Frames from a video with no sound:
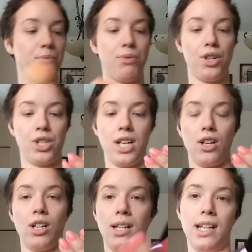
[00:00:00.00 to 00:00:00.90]
brush that I
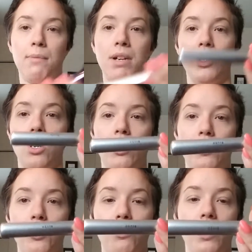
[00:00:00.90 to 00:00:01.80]
got at like my
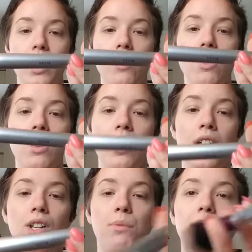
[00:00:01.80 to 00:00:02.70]
dollar store here,
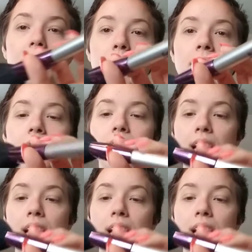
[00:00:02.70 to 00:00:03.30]
the Beauty Beats.